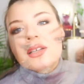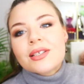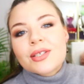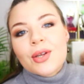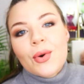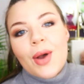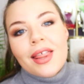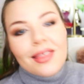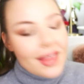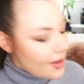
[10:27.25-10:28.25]
So
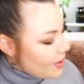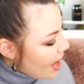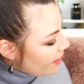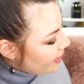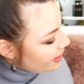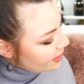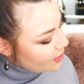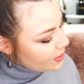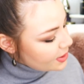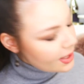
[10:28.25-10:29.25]
there you have it.
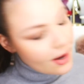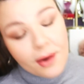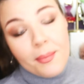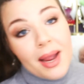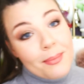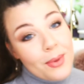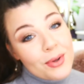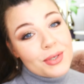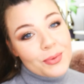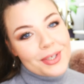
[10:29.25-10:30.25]
Those are my
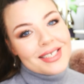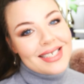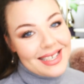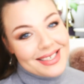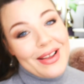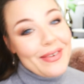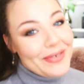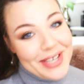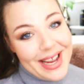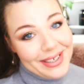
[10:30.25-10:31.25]
most worn scents
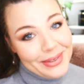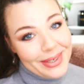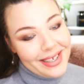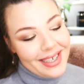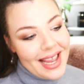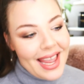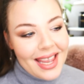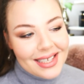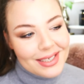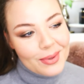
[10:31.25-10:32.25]
of January
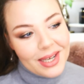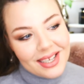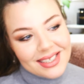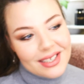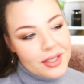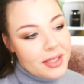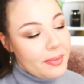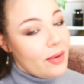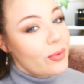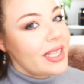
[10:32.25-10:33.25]
and what I consider to
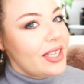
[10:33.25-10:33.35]
be really